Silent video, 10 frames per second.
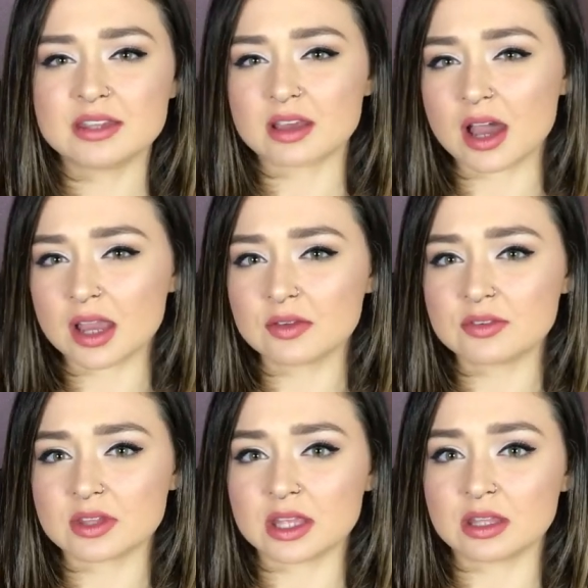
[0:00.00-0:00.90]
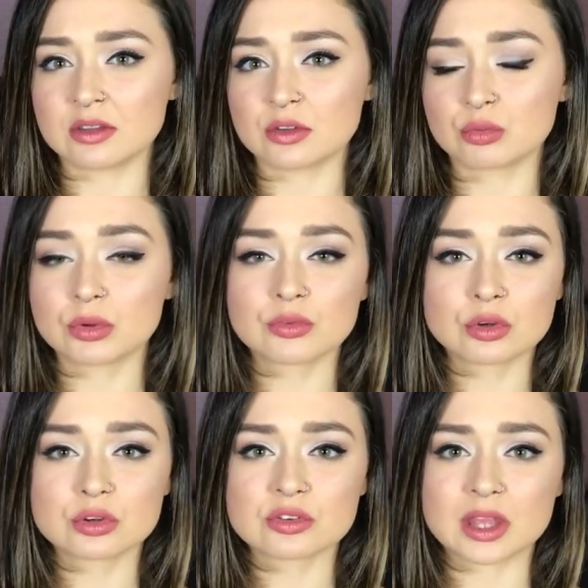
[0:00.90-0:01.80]
dives in
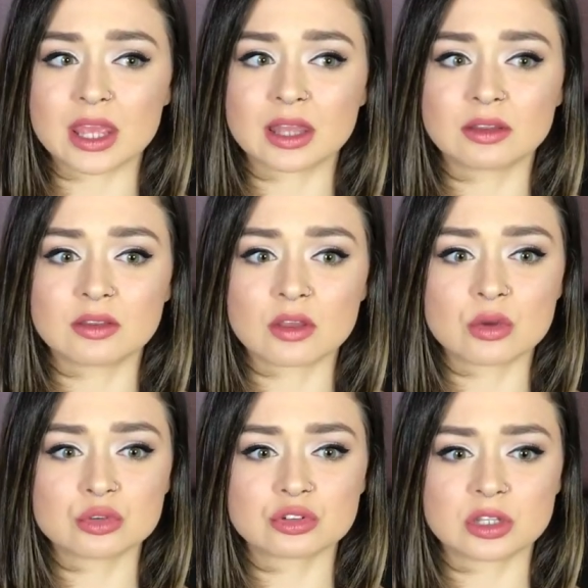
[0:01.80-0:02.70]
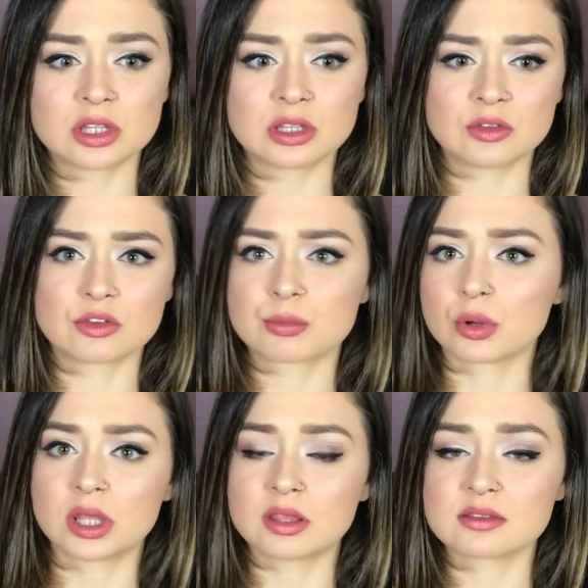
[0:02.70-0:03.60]
rivers and the ocean and
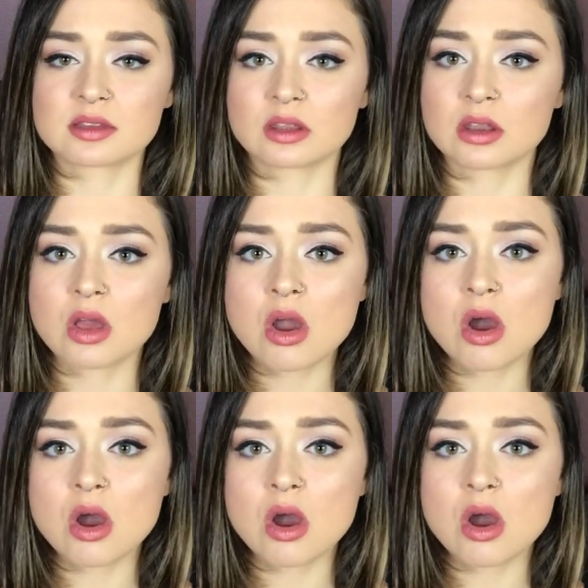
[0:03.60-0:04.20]
springs and